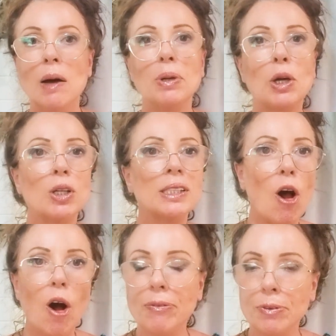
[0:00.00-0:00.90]
Because
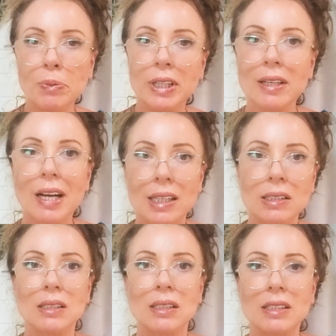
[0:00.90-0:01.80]
often with a
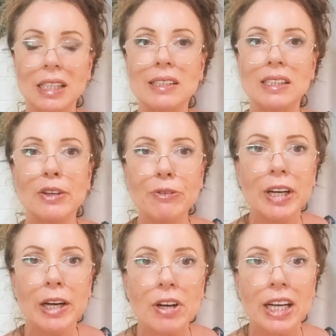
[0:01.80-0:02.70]
narcissist, it's
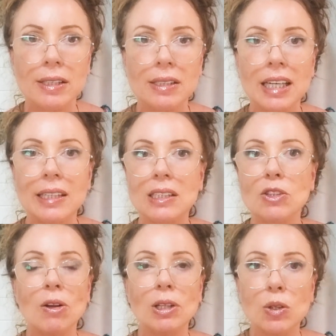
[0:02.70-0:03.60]
nefarious. It's
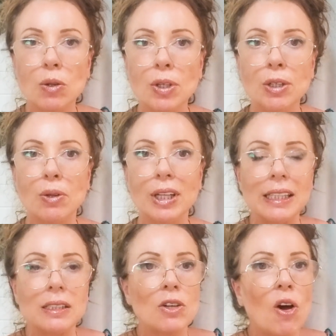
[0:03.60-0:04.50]
not loyal.
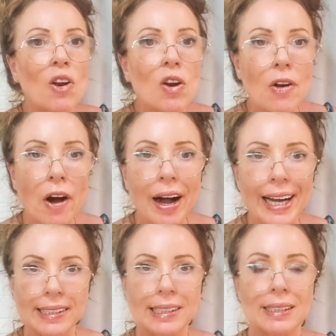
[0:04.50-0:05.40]
It's not
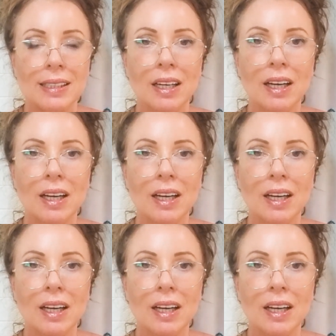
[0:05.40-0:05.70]
nice.